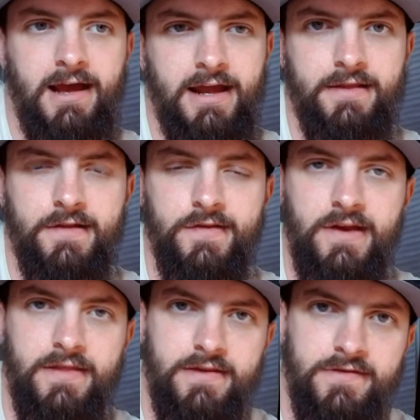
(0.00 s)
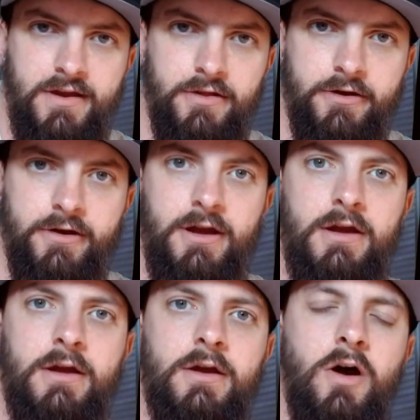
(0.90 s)
and let's say that dealer
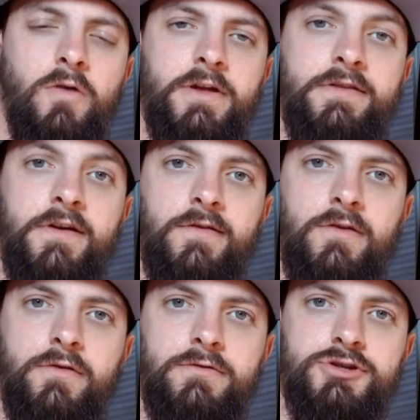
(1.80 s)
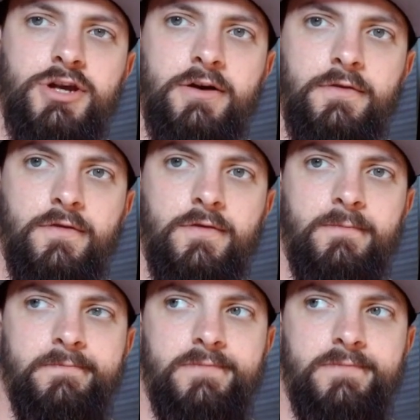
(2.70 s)
only does local shows.